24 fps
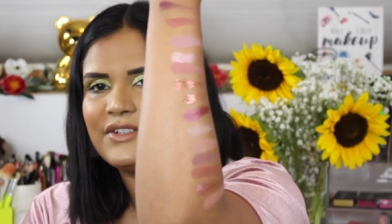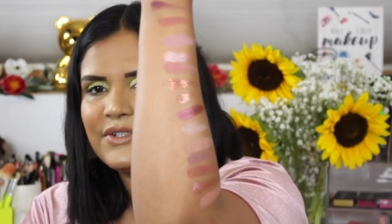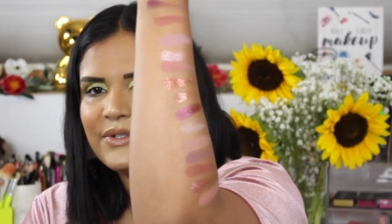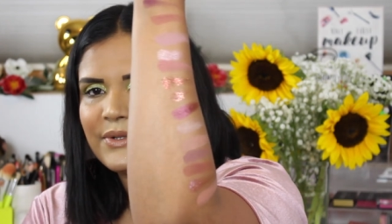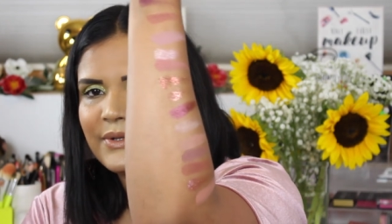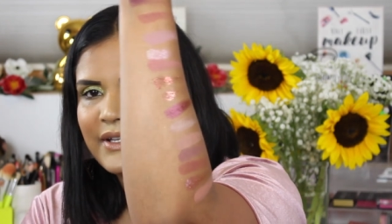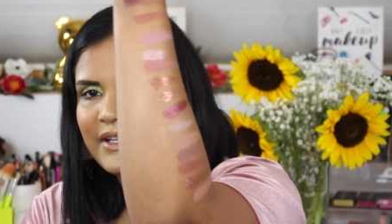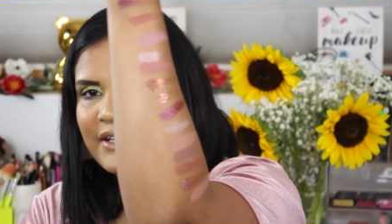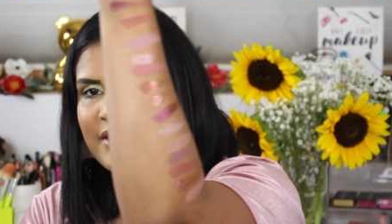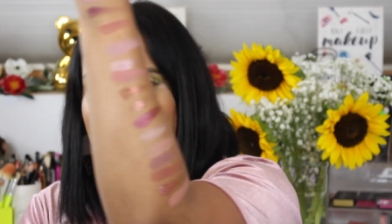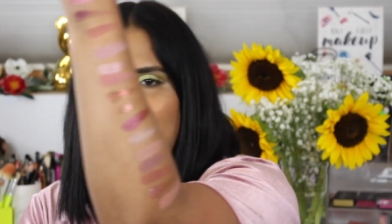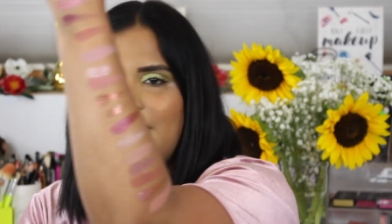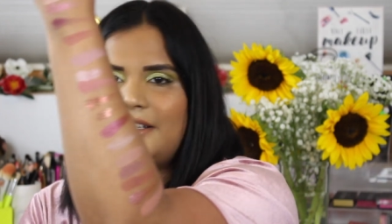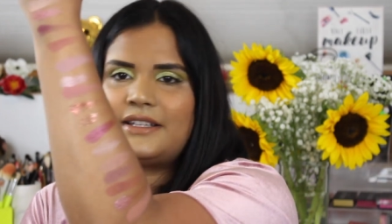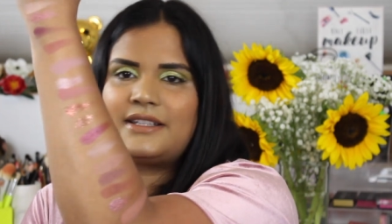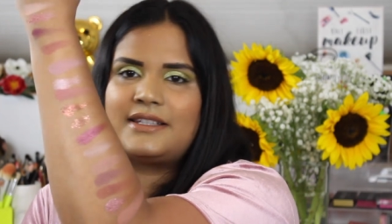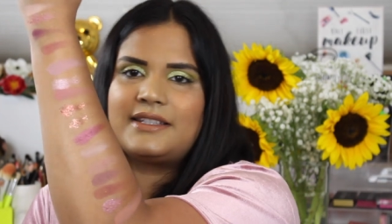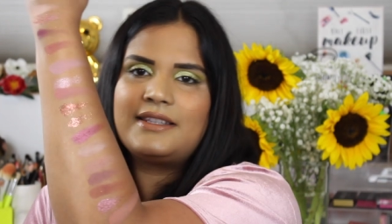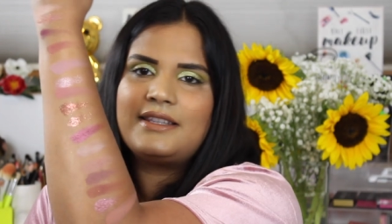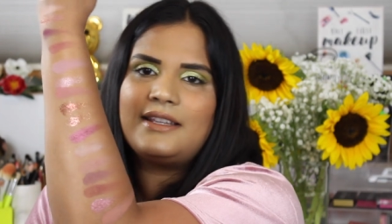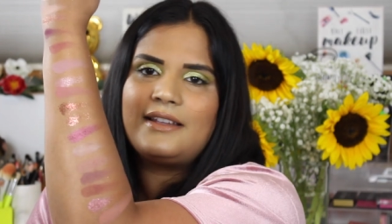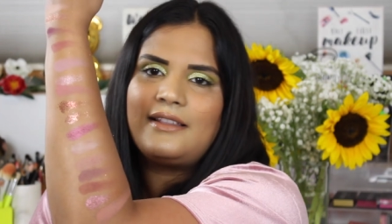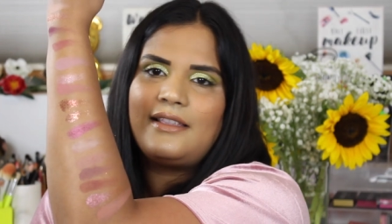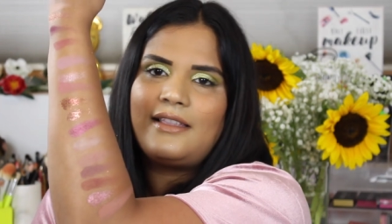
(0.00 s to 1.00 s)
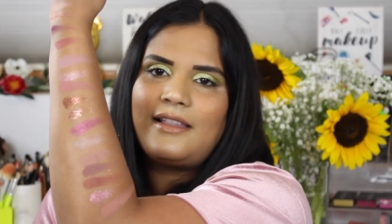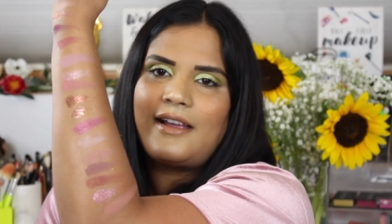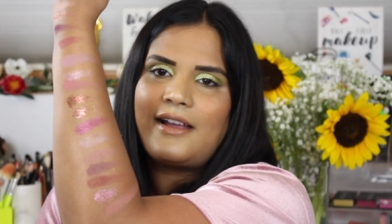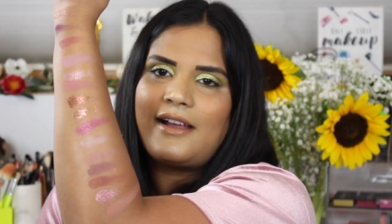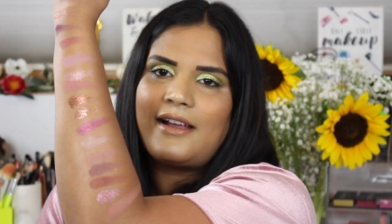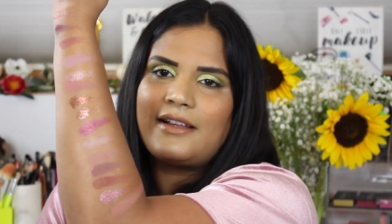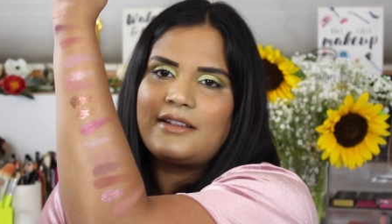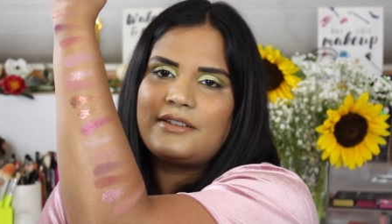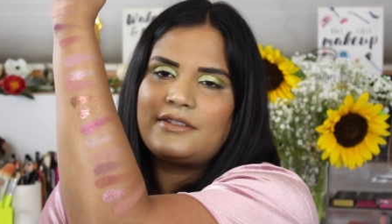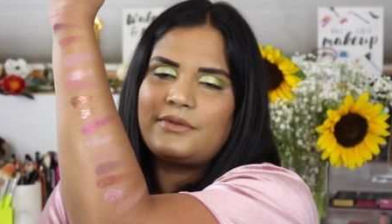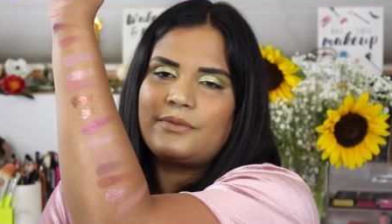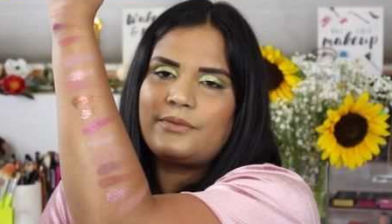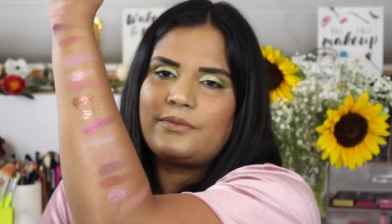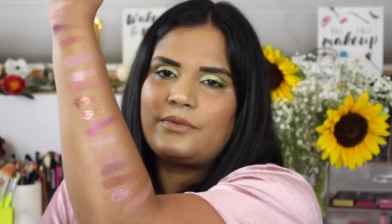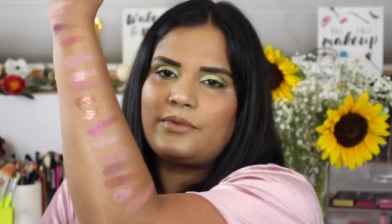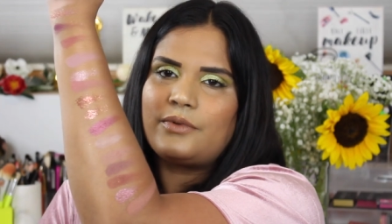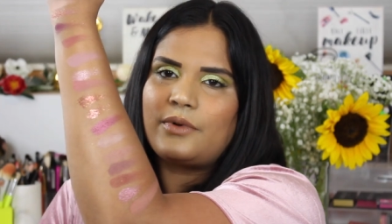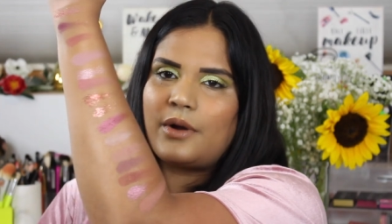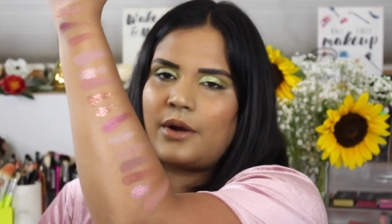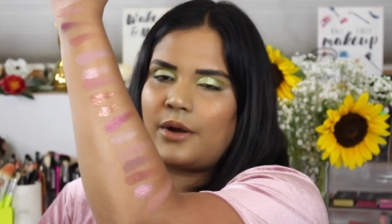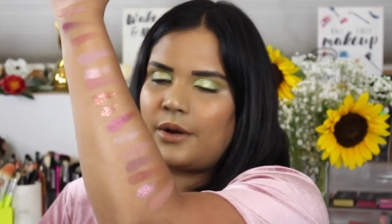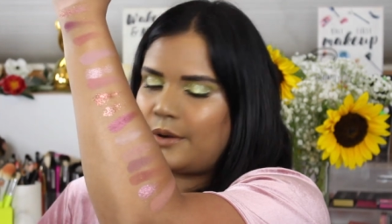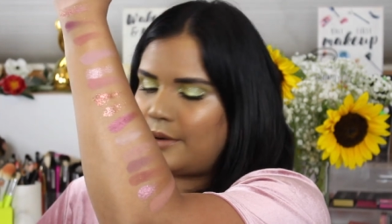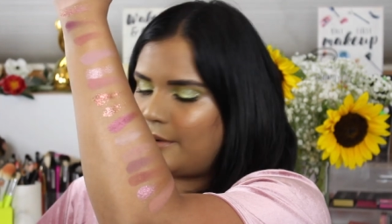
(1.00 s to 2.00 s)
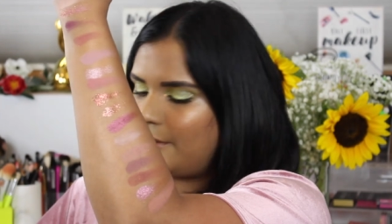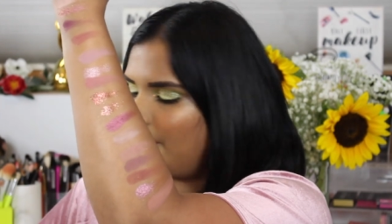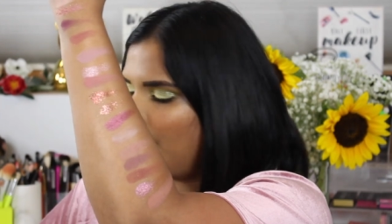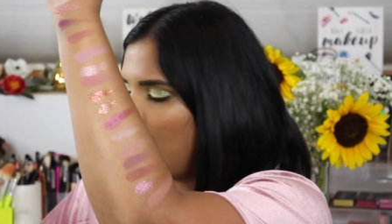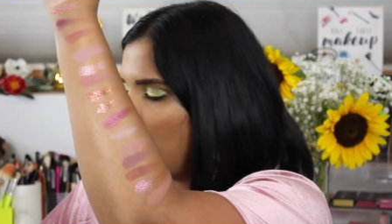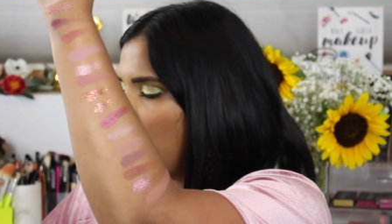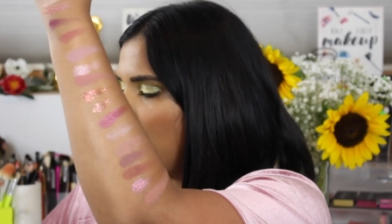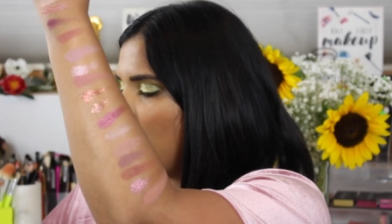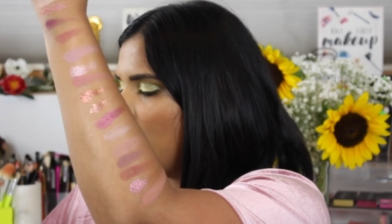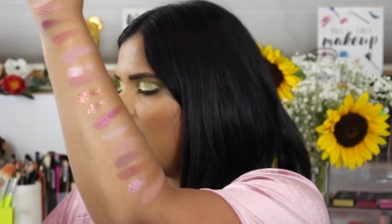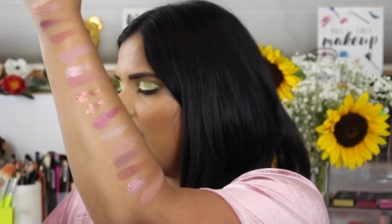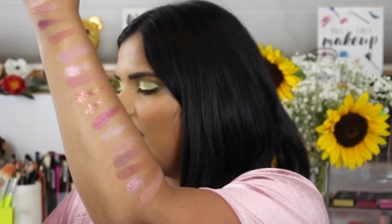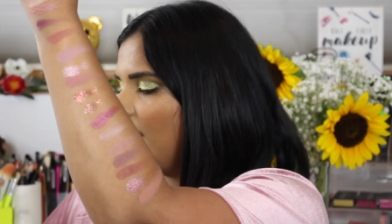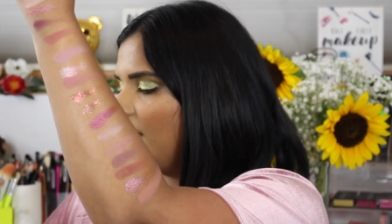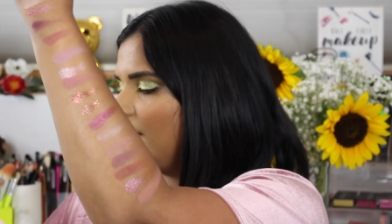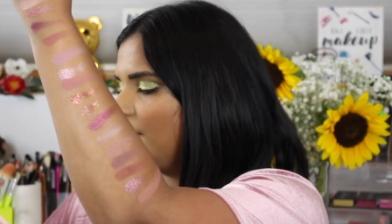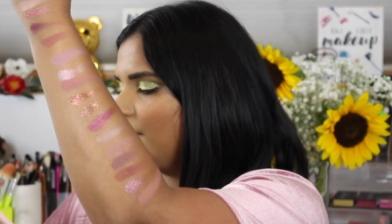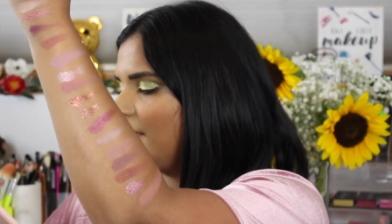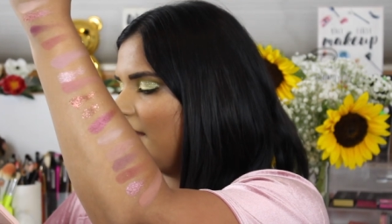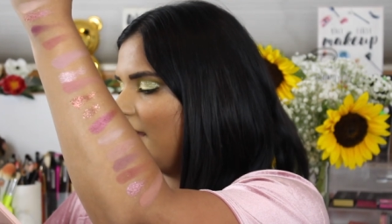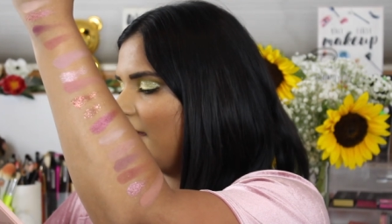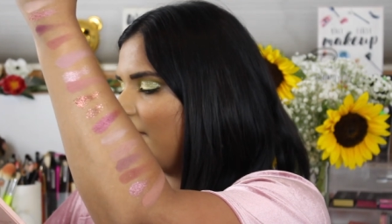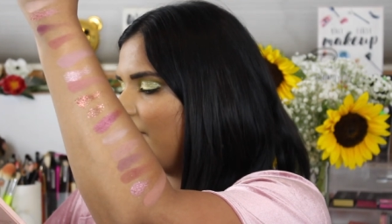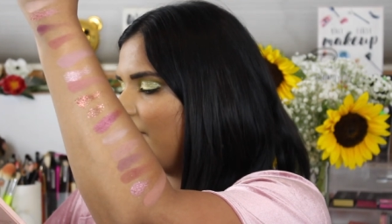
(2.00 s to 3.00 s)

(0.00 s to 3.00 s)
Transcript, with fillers: So here is the last row and we